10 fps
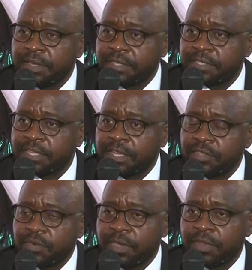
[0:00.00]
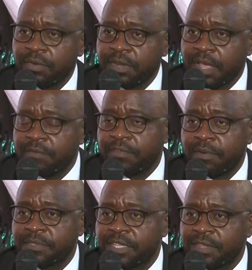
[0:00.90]
is that you cannot come
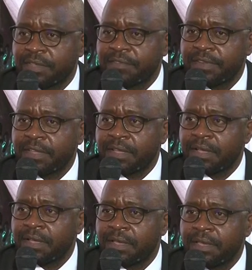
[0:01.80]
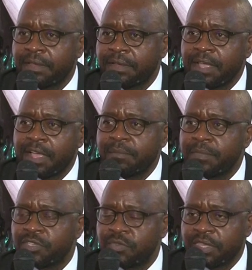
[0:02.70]
from South Africa and
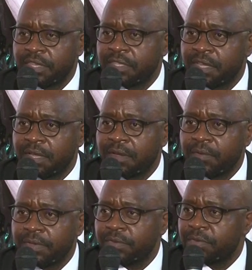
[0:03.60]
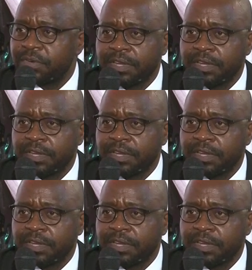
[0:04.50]
come into Kenya when you